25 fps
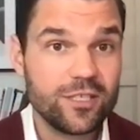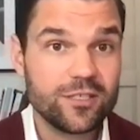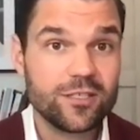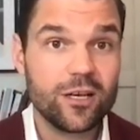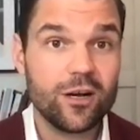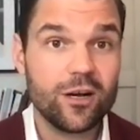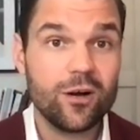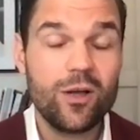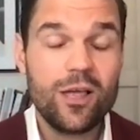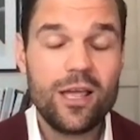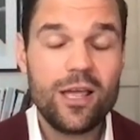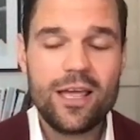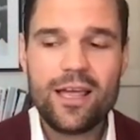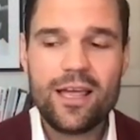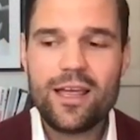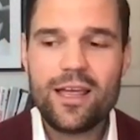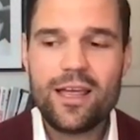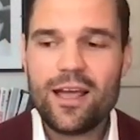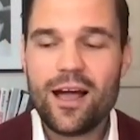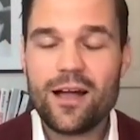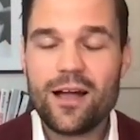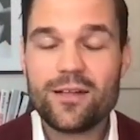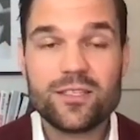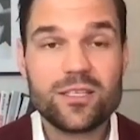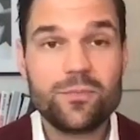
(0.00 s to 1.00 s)
So,
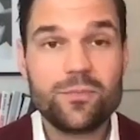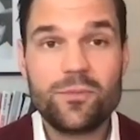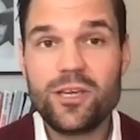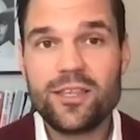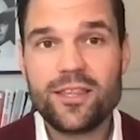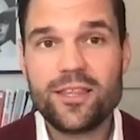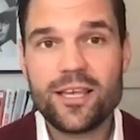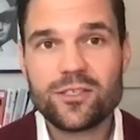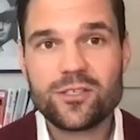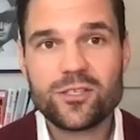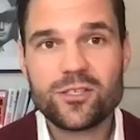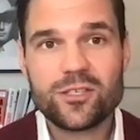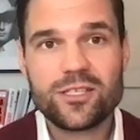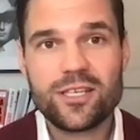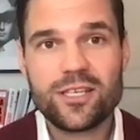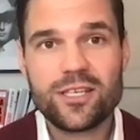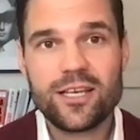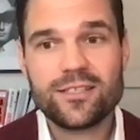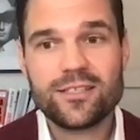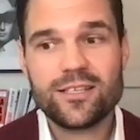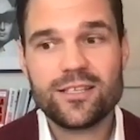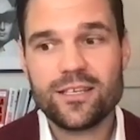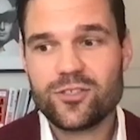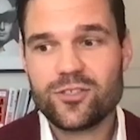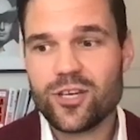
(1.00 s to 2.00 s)
to me, that just
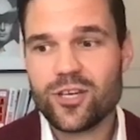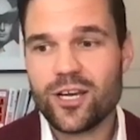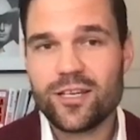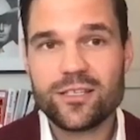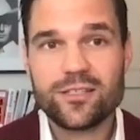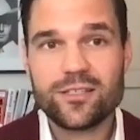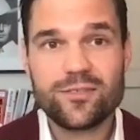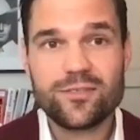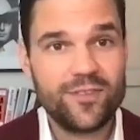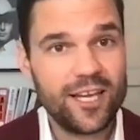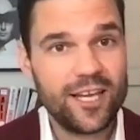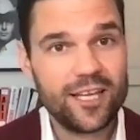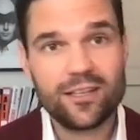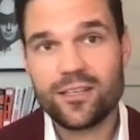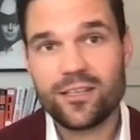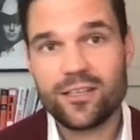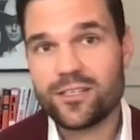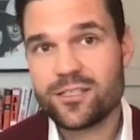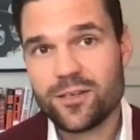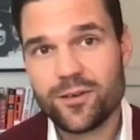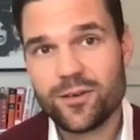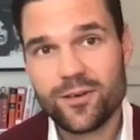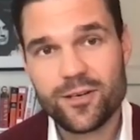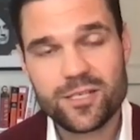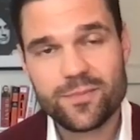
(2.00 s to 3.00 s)
says that China is deadly
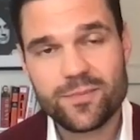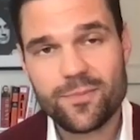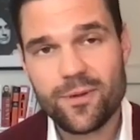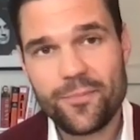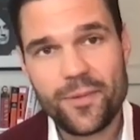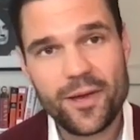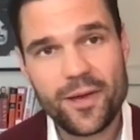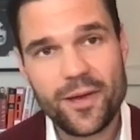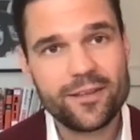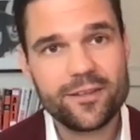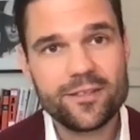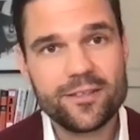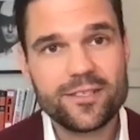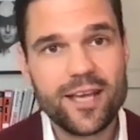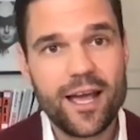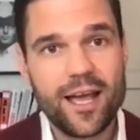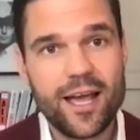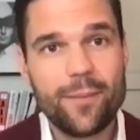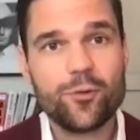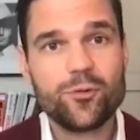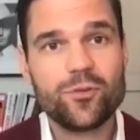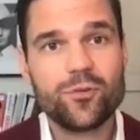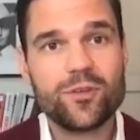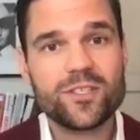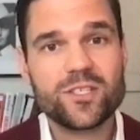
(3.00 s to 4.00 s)
serious about making this
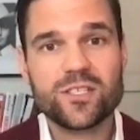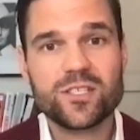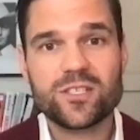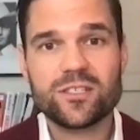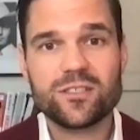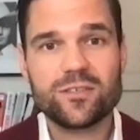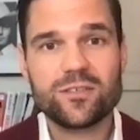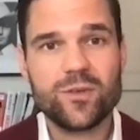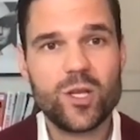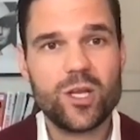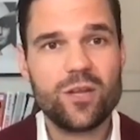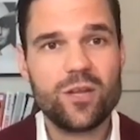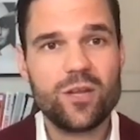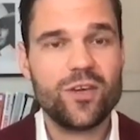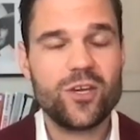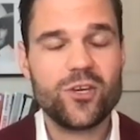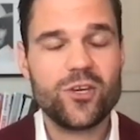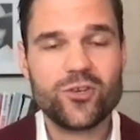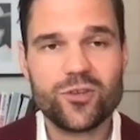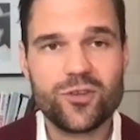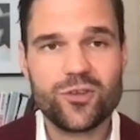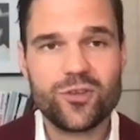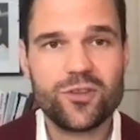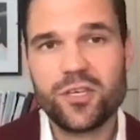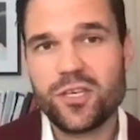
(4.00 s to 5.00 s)
happen. This isn't
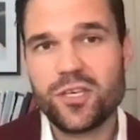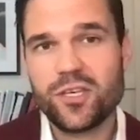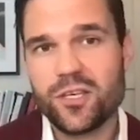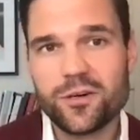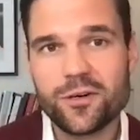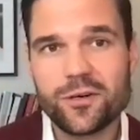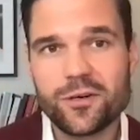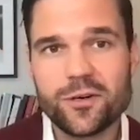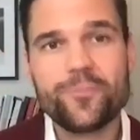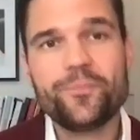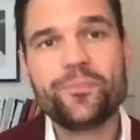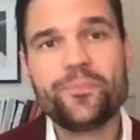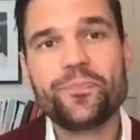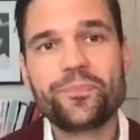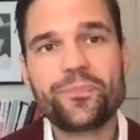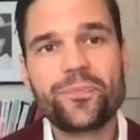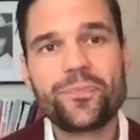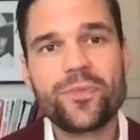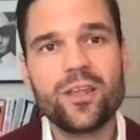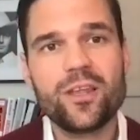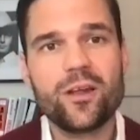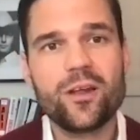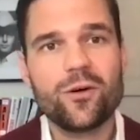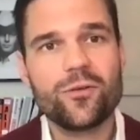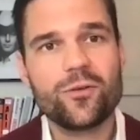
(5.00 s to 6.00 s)
innovation theater.
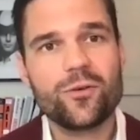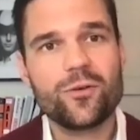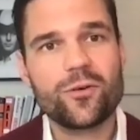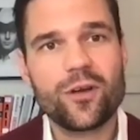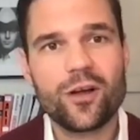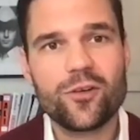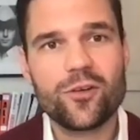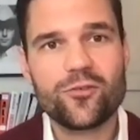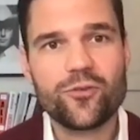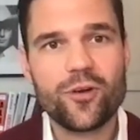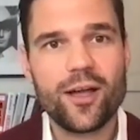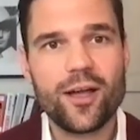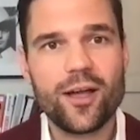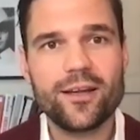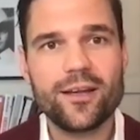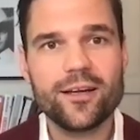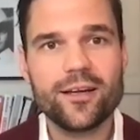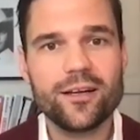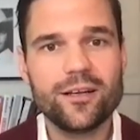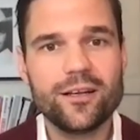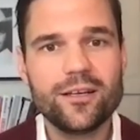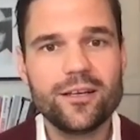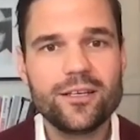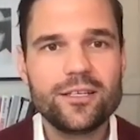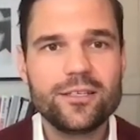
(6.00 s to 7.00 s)
They're not trying
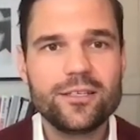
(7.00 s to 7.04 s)
to